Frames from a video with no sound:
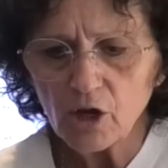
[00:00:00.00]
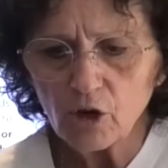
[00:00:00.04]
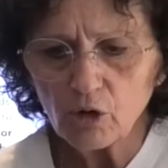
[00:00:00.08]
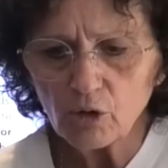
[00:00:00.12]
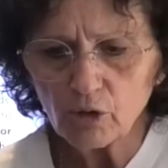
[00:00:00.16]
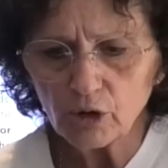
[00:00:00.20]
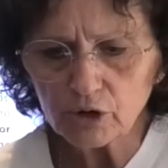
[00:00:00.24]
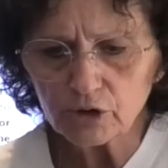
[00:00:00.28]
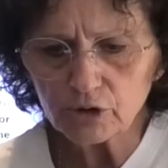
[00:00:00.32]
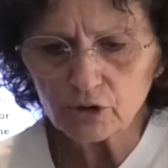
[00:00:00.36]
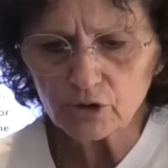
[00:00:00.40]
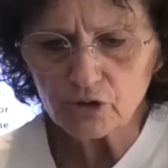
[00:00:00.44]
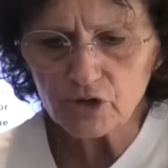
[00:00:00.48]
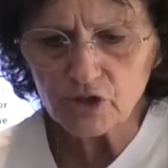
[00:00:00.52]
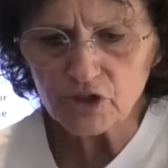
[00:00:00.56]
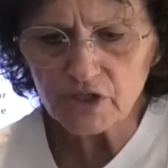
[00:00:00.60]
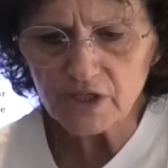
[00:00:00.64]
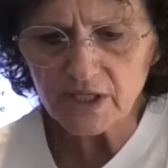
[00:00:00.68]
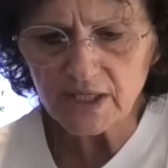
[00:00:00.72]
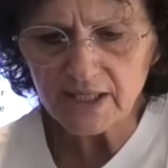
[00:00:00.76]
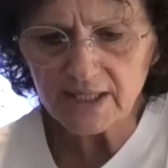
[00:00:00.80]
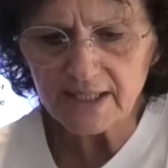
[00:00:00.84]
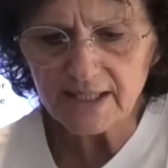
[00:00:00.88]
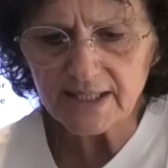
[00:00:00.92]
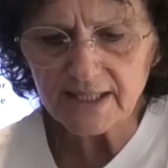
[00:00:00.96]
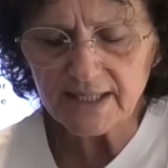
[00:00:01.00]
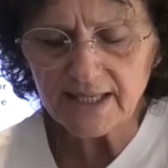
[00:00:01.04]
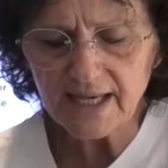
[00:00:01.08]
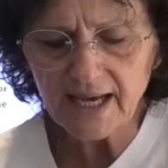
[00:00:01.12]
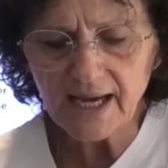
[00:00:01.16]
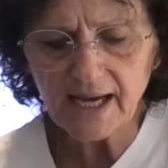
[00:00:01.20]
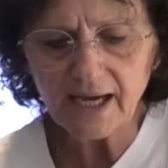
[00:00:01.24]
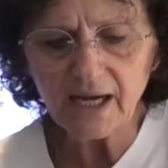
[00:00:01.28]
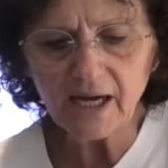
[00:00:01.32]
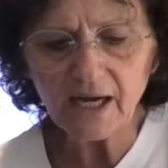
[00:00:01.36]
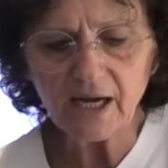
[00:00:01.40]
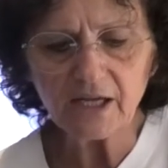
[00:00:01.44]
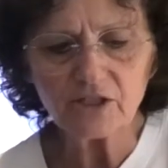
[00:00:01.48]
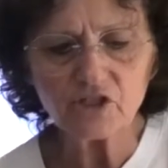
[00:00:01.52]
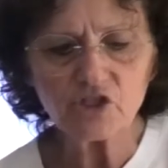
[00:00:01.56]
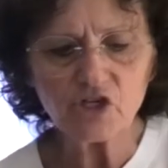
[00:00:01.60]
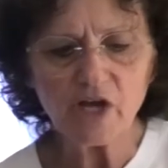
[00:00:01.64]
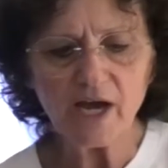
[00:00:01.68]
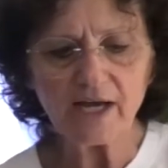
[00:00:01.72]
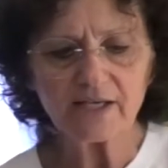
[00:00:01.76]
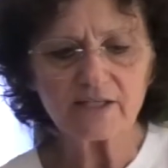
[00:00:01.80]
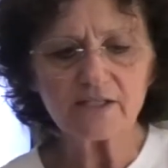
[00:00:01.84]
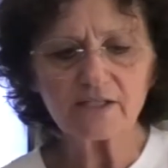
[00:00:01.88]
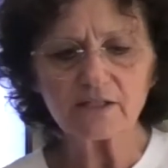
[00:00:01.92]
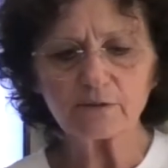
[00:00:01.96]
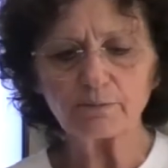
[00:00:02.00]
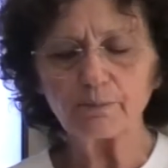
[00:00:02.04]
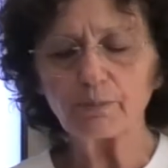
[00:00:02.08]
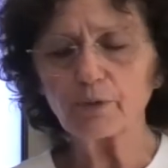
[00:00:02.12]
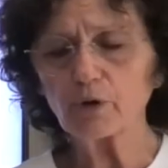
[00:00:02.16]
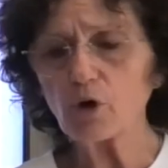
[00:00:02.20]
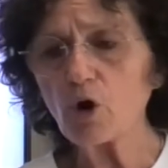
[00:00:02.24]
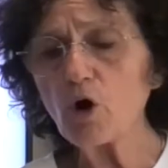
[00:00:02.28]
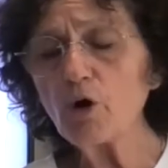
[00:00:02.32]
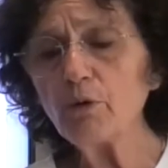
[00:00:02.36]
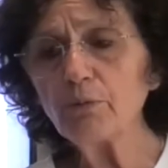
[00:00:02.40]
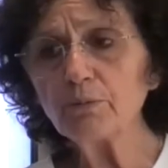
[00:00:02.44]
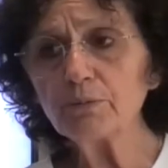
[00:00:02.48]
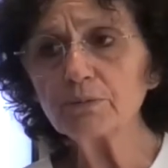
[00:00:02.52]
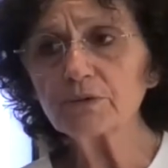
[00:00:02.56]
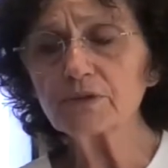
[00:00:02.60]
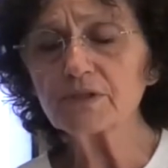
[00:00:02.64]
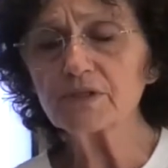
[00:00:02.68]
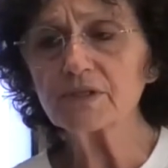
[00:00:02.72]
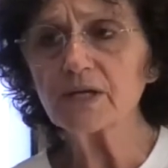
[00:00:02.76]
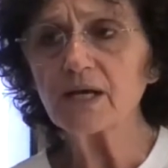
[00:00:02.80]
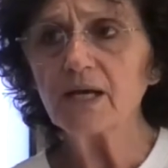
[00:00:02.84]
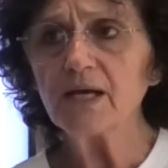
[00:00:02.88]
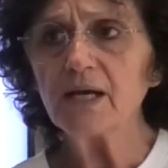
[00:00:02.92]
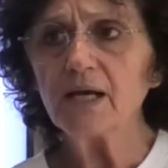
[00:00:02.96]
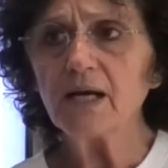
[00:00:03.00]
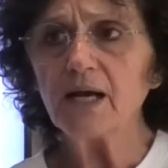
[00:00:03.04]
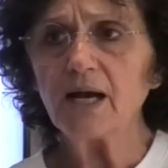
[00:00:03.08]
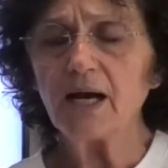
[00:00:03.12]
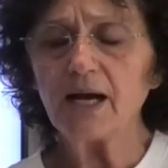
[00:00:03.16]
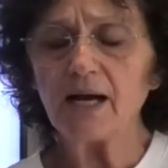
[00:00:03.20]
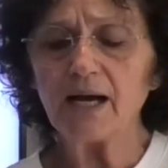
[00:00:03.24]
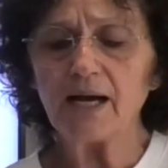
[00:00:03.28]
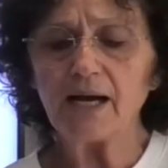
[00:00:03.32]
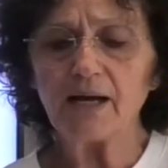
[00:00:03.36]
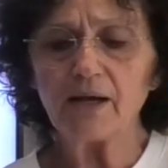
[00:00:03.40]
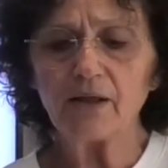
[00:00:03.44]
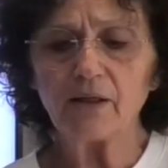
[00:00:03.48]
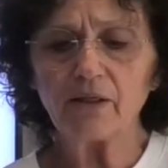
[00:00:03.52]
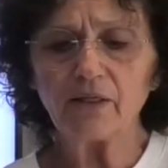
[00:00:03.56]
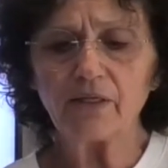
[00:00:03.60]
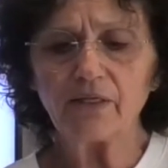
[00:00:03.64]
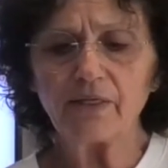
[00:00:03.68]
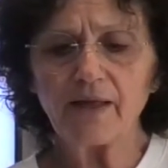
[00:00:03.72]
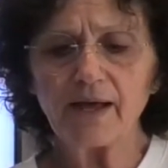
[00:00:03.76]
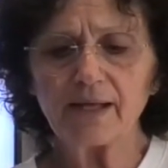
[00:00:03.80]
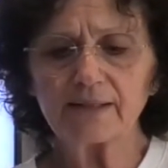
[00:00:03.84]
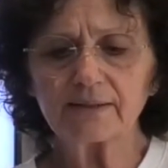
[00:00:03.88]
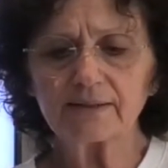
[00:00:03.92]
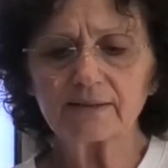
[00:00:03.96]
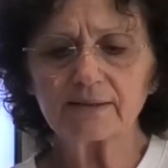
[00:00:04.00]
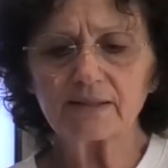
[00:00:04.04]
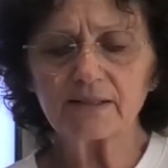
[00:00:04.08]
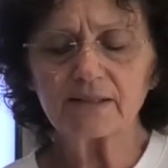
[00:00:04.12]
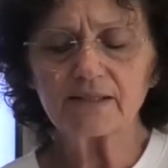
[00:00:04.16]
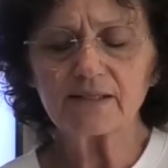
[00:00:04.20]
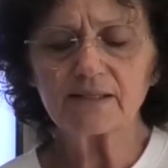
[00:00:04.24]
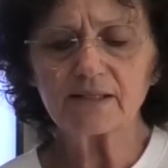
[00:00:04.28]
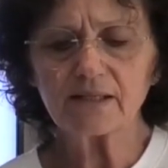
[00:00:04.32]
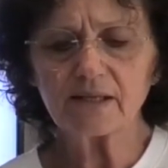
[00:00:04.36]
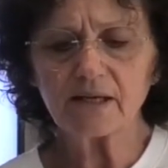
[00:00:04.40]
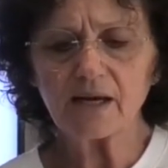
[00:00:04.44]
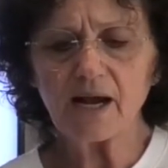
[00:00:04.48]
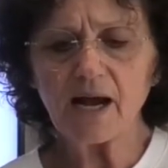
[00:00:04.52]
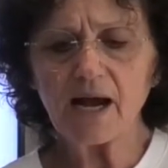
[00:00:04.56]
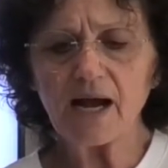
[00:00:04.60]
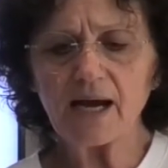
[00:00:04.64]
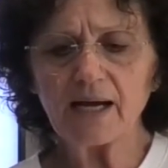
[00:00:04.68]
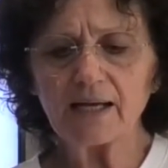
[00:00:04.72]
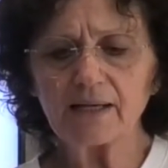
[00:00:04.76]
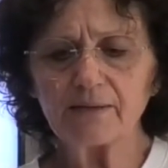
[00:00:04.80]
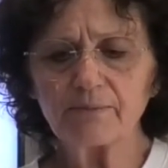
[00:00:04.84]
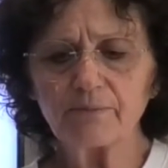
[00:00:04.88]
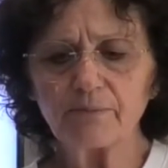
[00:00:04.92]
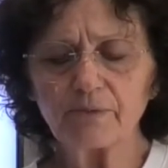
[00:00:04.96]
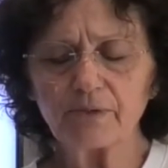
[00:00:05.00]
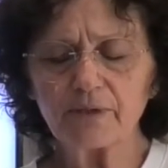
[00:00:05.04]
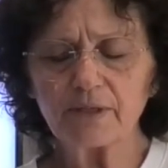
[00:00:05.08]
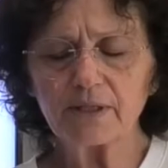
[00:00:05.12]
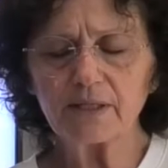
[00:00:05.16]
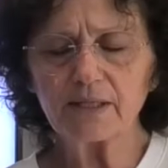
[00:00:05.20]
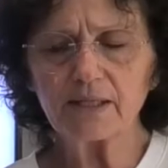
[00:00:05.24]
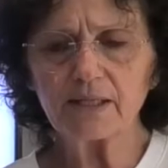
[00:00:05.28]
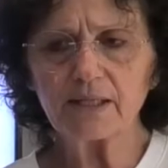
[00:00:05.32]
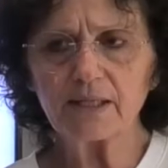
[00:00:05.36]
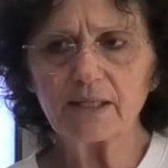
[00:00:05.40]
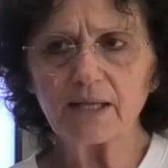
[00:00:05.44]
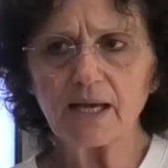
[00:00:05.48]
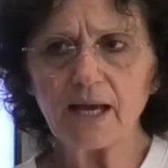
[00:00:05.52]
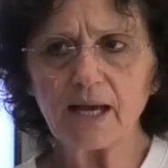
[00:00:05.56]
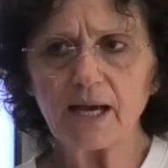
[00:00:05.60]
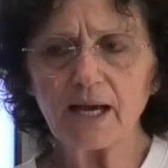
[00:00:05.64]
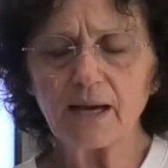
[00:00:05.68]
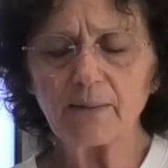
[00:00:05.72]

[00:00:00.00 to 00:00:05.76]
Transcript: what you see here are just prompts that describe the